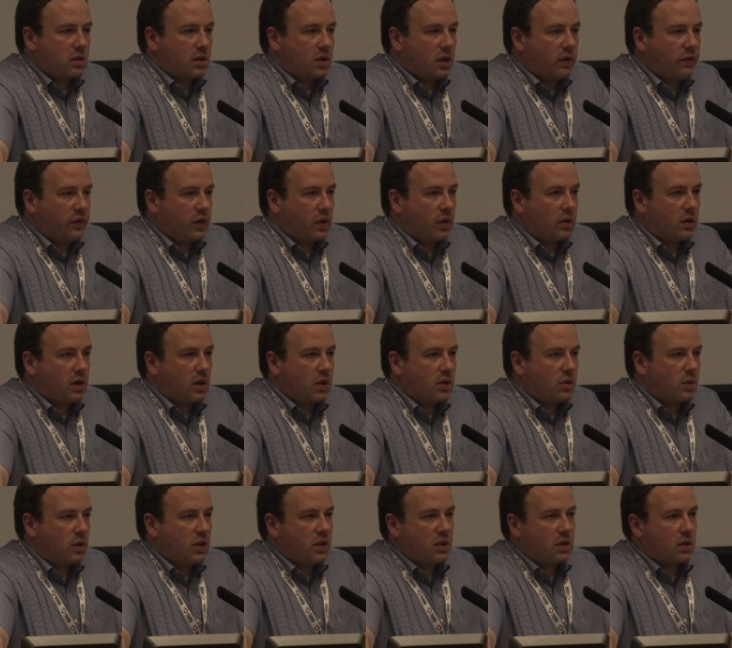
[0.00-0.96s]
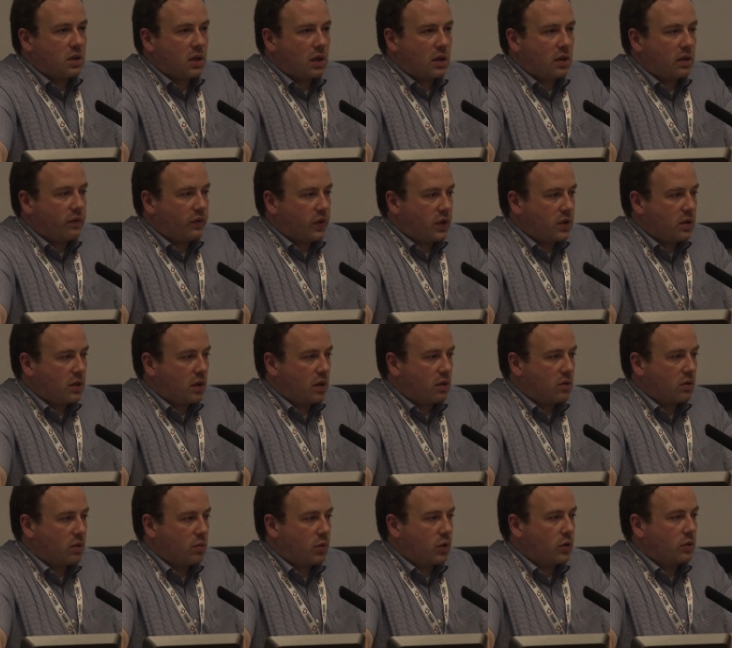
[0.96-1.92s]
significant thing, so I didn't tell the
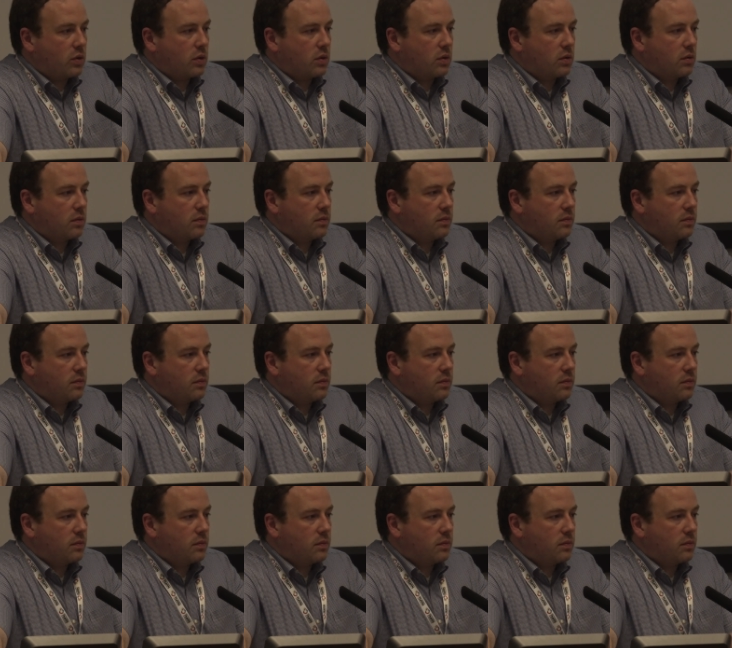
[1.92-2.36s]
investigator about it.